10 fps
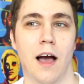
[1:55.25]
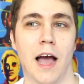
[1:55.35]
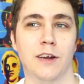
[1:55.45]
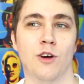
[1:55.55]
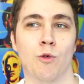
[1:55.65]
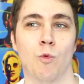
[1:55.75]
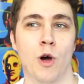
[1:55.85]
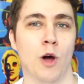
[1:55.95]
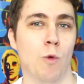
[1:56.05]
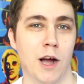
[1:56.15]
I don't
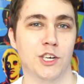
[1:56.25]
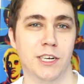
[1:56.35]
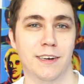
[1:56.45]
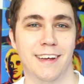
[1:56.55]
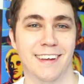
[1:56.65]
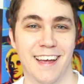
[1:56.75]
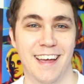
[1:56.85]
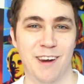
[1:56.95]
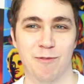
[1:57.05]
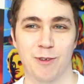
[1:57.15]
want to watch it
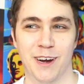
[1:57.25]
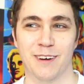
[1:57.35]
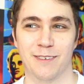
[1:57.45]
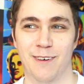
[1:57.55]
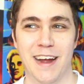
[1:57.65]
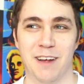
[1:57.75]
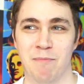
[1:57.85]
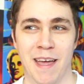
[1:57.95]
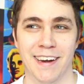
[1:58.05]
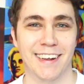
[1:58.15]
and wouldn't
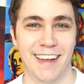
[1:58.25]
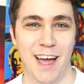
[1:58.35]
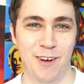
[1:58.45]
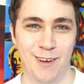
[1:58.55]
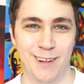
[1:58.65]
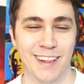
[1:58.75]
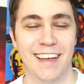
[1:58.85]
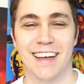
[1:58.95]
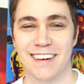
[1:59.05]
recommend it at all.